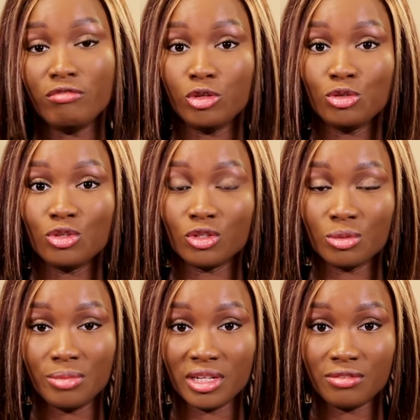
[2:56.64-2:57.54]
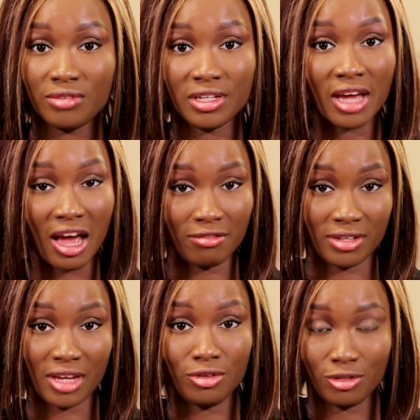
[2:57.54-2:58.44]
if you choose not to breastfeed
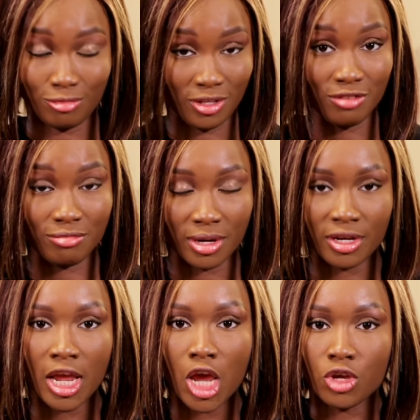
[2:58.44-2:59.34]
after you give birth,